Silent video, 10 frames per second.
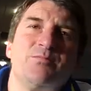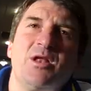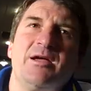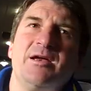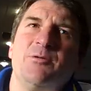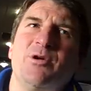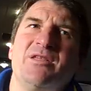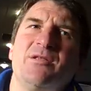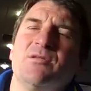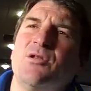play
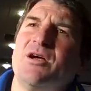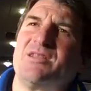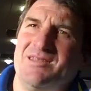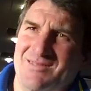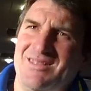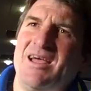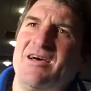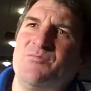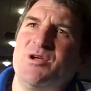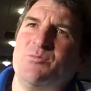anywhere like they
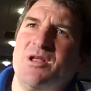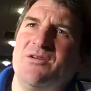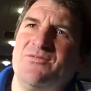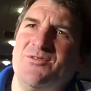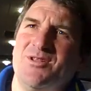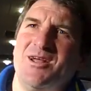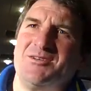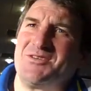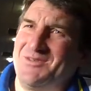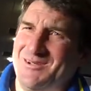have been playing for the
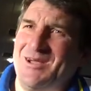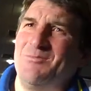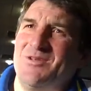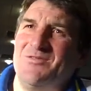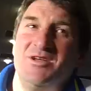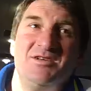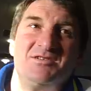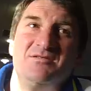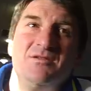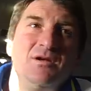last couple of
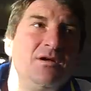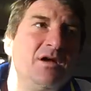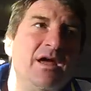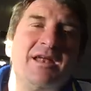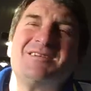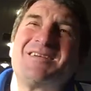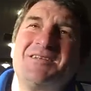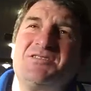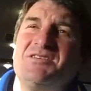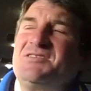years and as
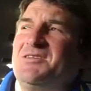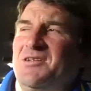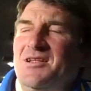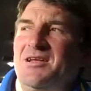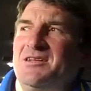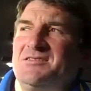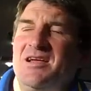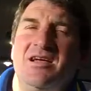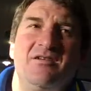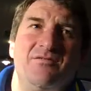consistently as
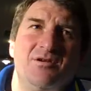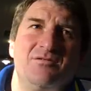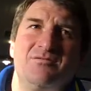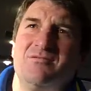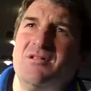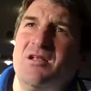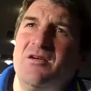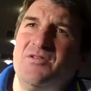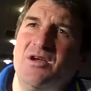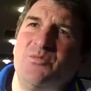they have, well, they'll
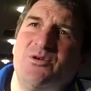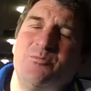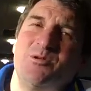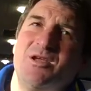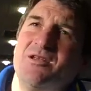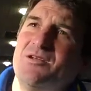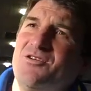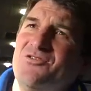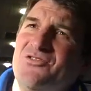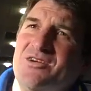have no problem getting a
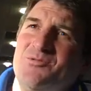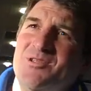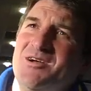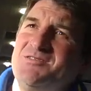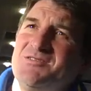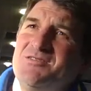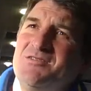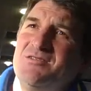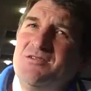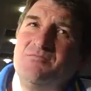contract with us.
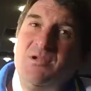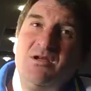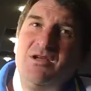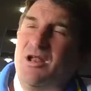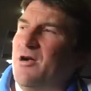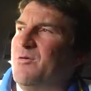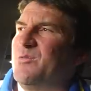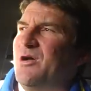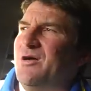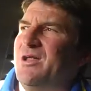And,
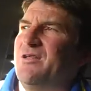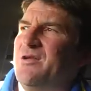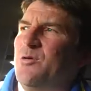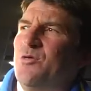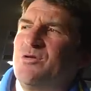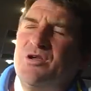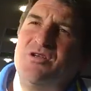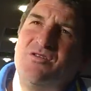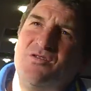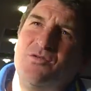I know they're all
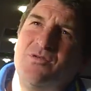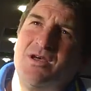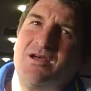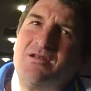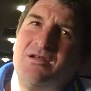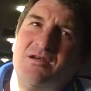keen to do that,